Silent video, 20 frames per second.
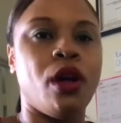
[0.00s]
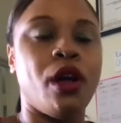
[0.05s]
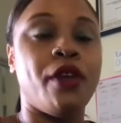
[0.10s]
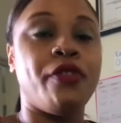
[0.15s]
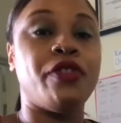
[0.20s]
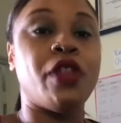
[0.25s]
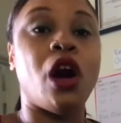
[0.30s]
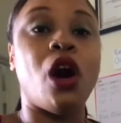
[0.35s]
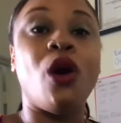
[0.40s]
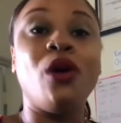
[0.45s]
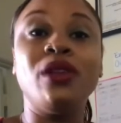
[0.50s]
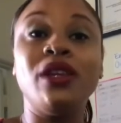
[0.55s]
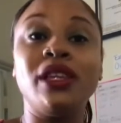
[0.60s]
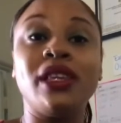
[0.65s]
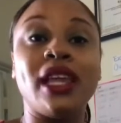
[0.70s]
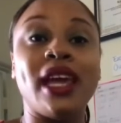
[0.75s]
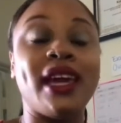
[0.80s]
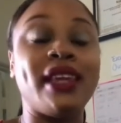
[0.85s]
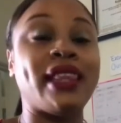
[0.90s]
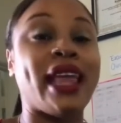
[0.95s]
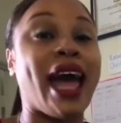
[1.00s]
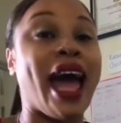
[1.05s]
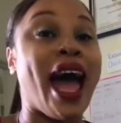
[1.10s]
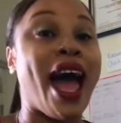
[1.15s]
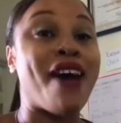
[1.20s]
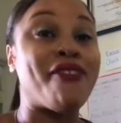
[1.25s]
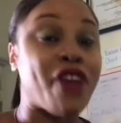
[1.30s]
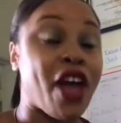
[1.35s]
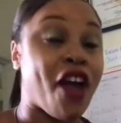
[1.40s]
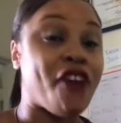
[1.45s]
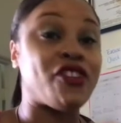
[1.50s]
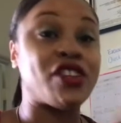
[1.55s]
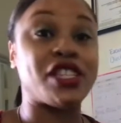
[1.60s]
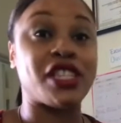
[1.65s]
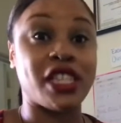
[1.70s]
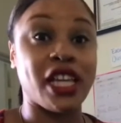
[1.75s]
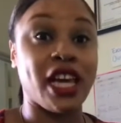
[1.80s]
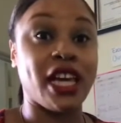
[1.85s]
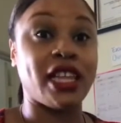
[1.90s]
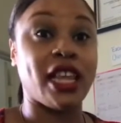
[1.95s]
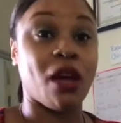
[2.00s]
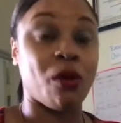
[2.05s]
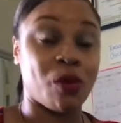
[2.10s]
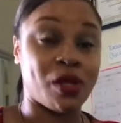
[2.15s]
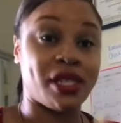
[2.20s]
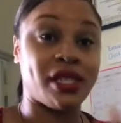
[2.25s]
The only thing that I've ever seen that was